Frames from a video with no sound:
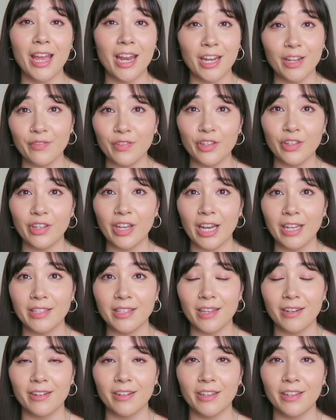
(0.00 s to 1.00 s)
any of you guys
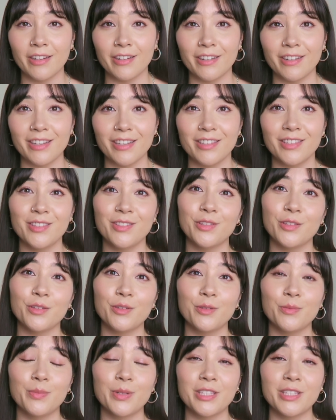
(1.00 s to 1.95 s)
that are curious to